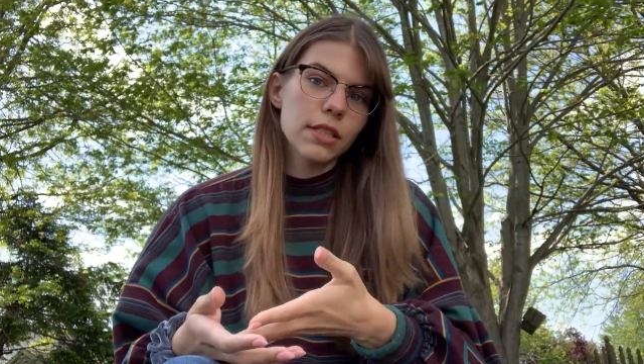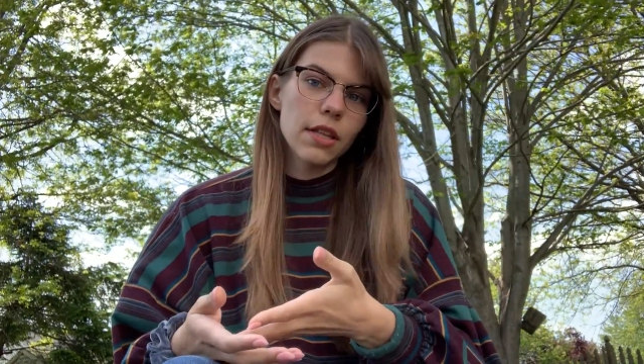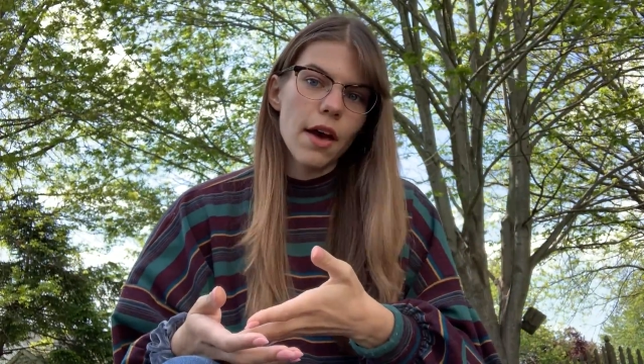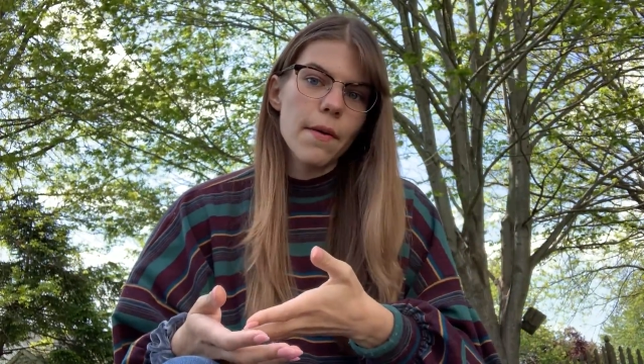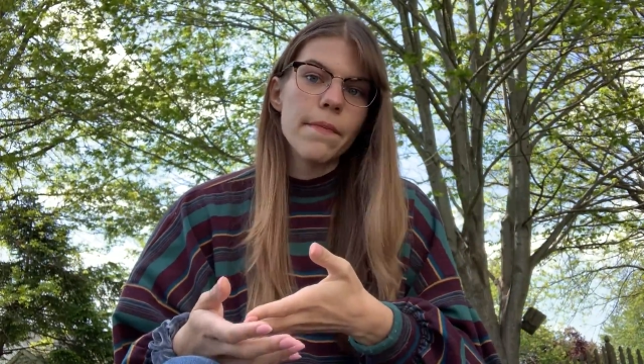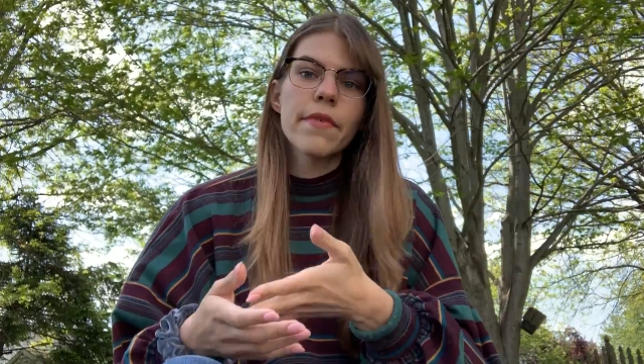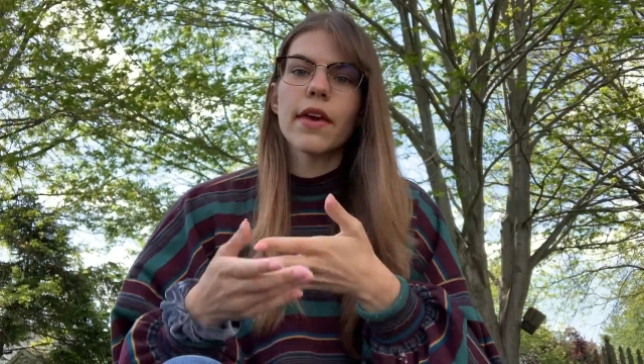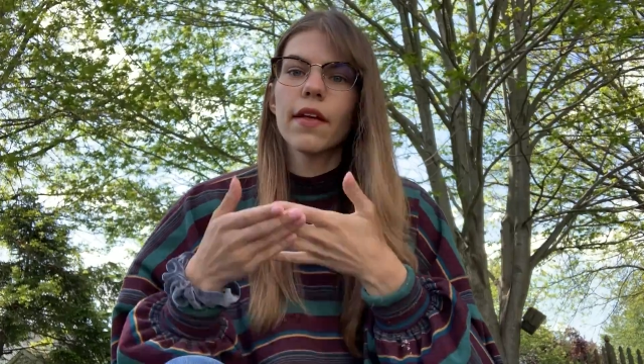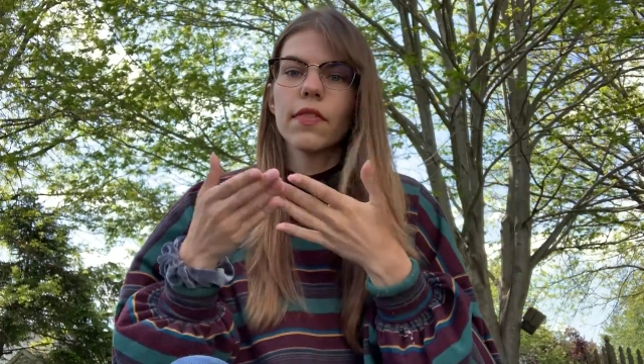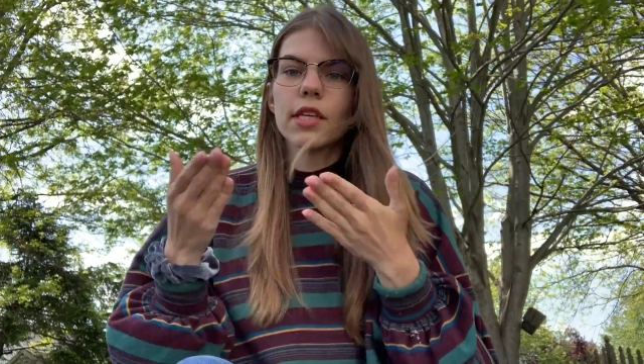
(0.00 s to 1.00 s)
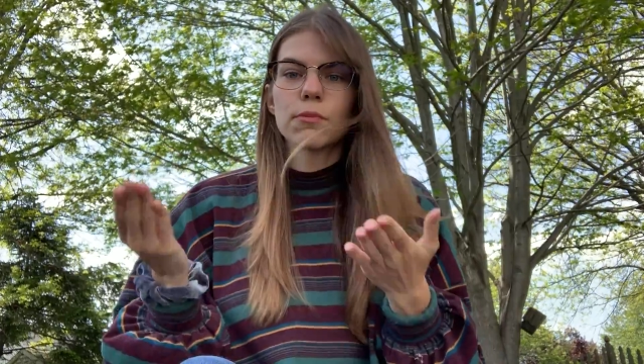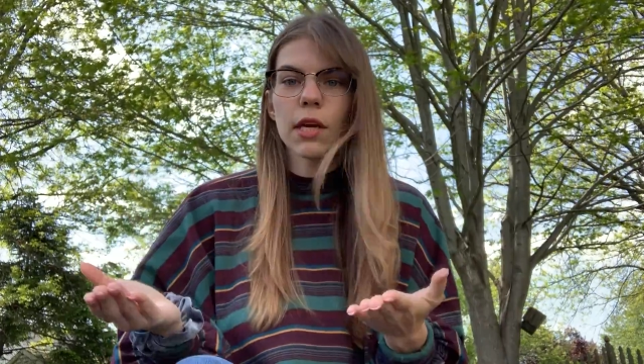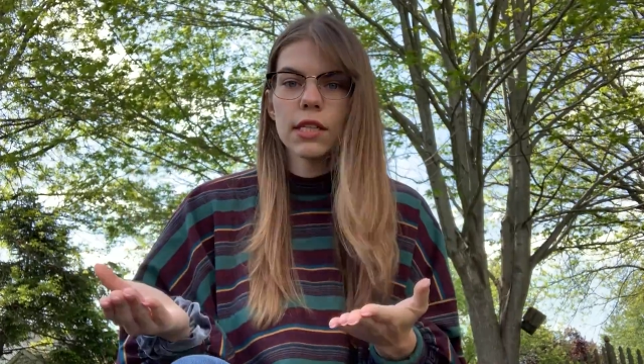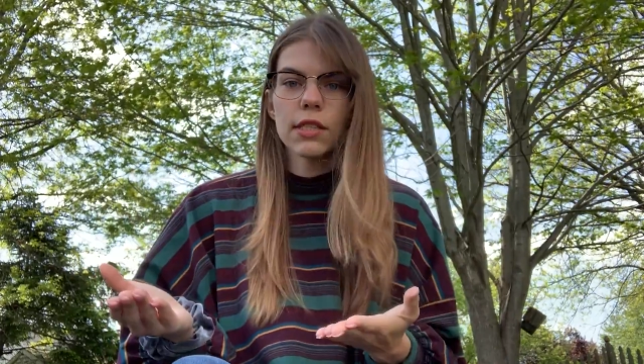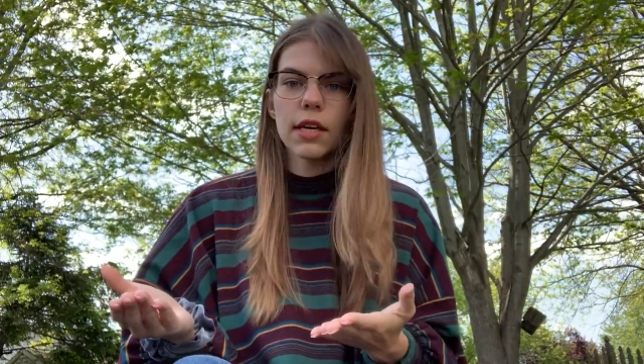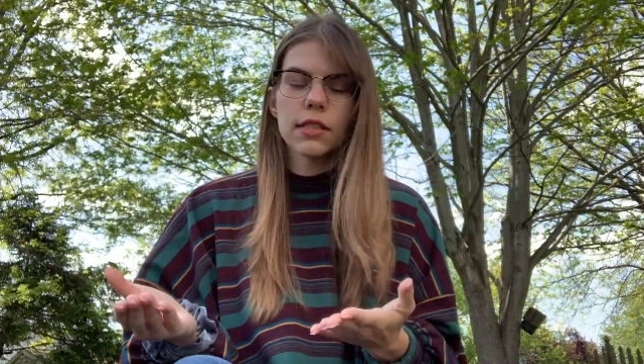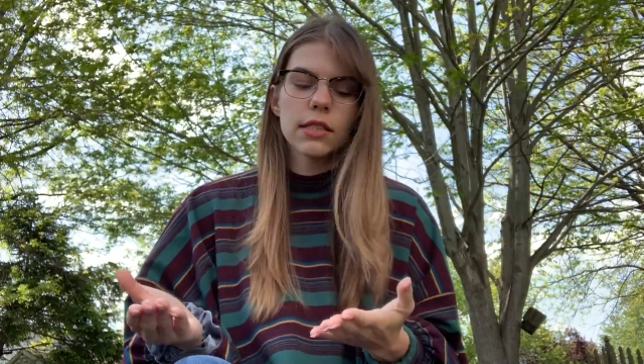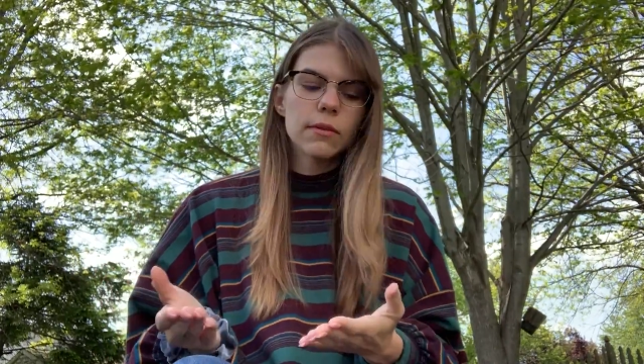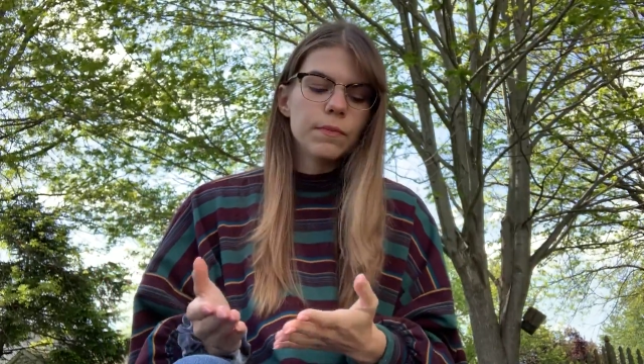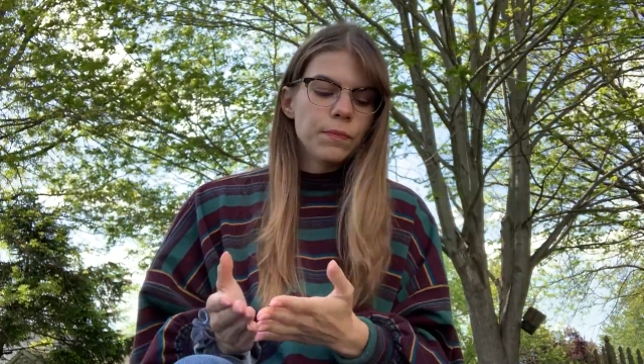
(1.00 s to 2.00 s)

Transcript: to them in these places.